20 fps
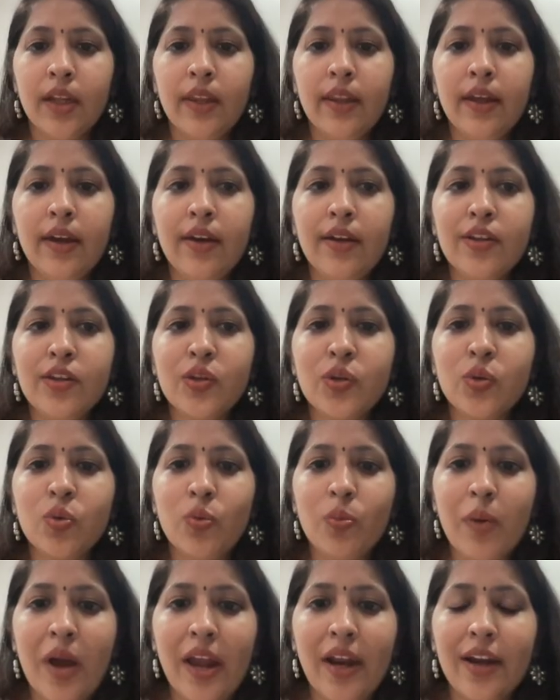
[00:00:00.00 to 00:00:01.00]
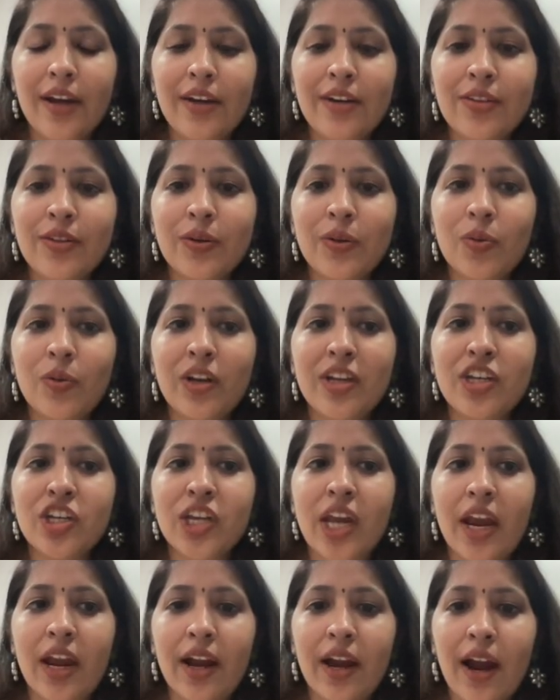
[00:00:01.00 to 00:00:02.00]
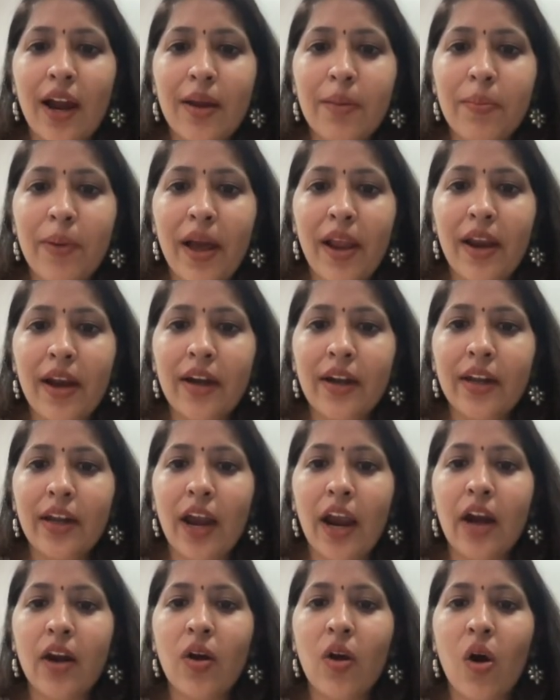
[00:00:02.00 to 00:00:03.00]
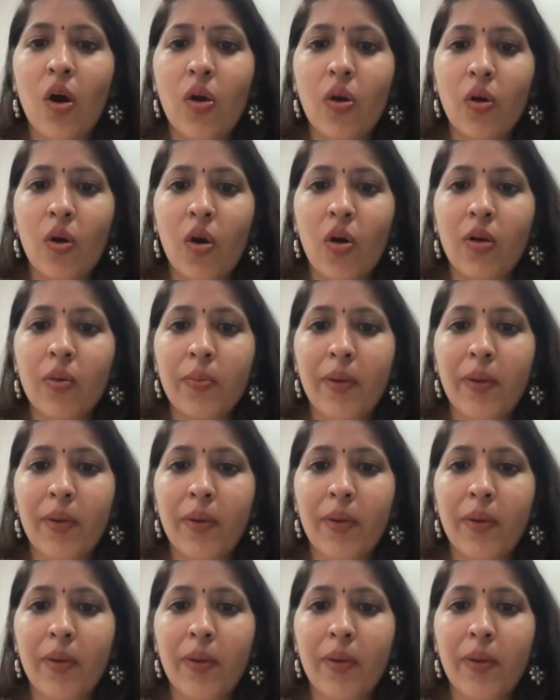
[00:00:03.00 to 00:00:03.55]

There is two ballets known as Shanghai Ballet and Hong Kong